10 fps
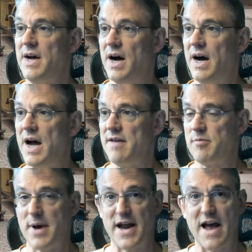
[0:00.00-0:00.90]
Uh, I have
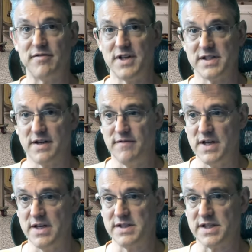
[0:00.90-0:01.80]
about a half a dozen of
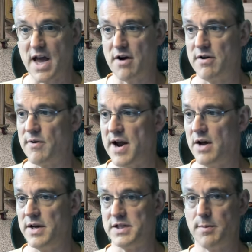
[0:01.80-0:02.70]
these scattered
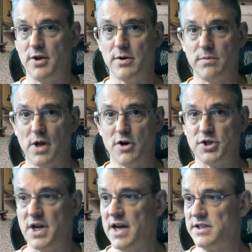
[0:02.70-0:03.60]
around and some other
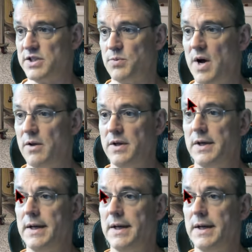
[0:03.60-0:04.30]
larger kegs as well.